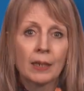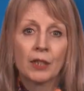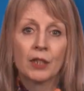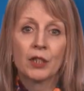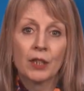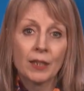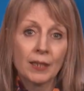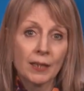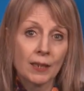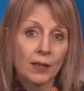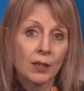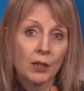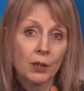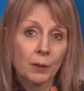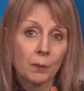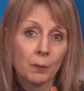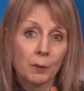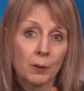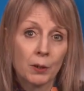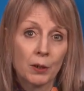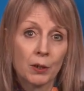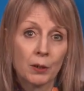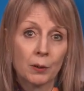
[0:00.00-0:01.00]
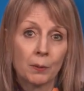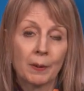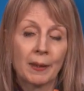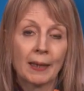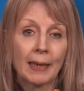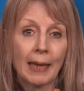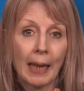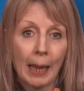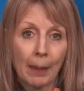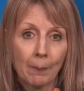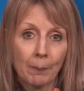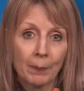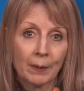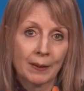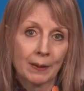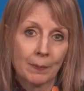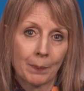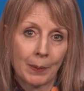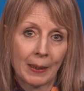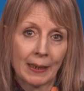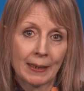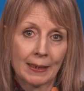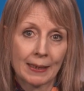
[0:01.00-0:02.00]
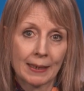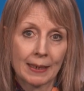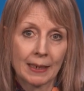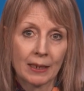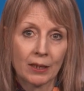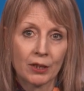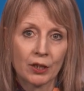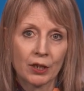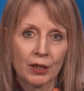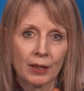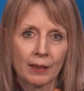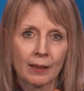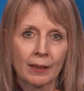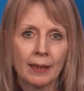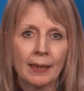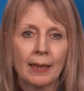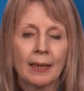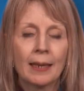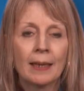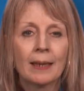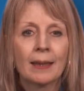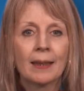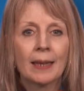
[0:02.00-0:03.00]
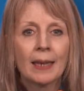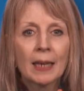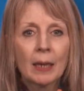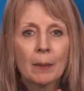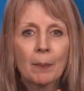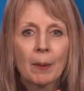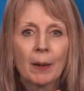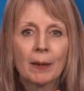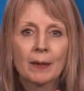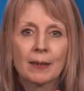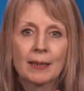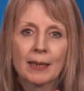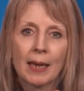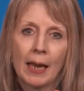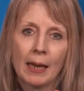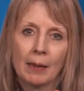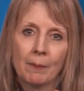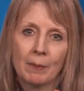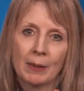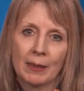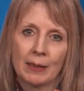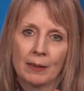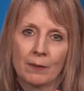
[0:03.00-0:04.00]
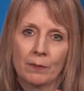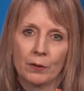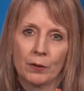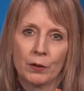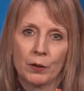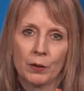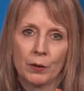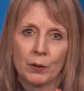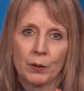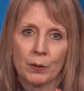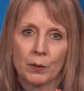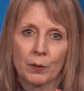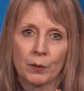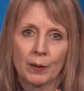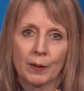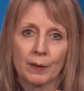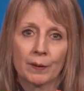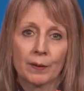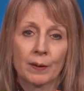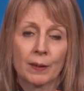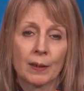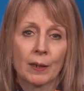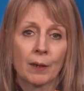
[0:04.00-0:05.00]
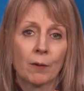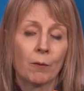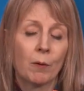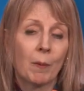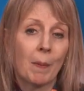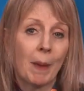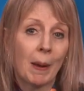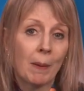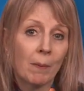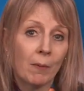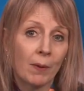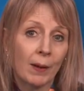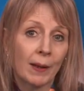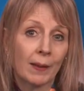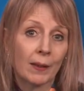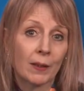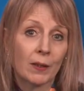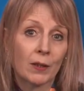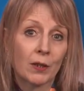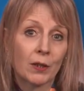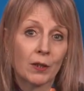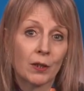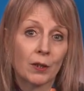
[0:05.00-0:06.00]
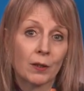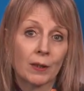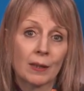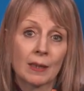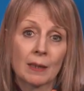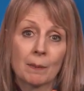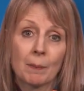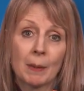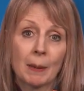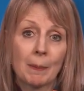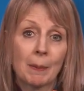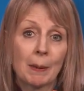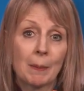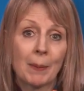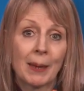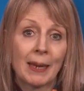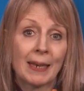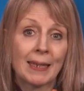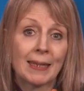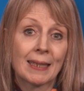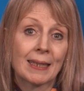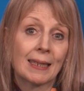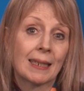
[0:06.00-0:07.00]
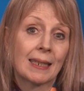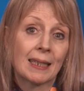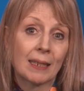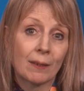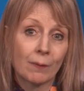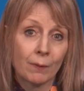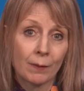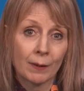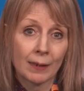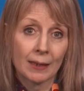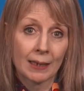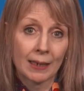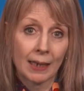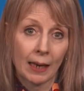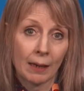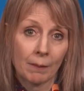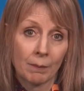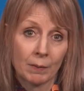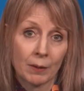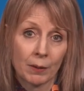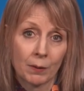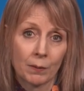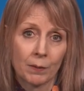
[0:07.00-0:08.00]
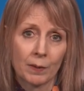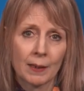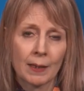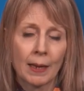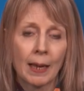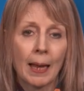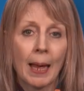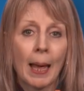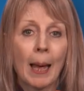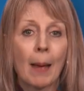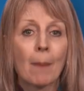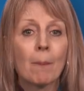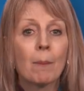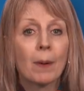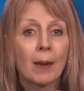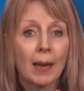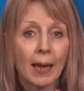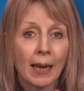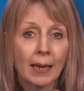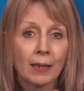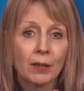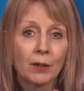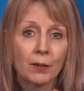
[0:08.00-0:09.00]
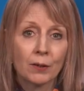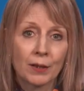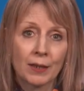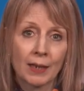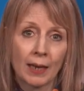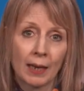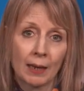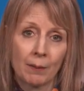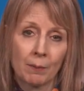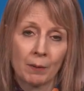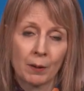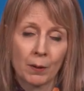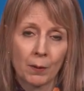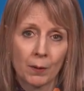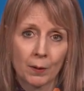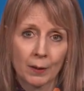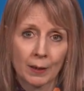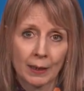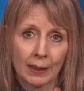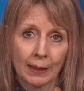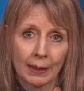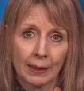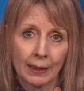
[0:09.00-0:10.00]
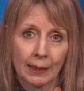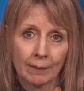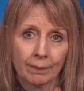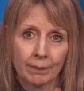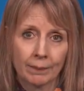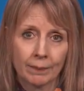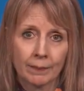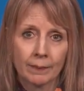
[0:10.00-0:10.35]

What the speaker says: Just as you would do with campus-based teaching, think about timings for tutorials, remembering that students may be based in different time zones, and plan your time accordingly.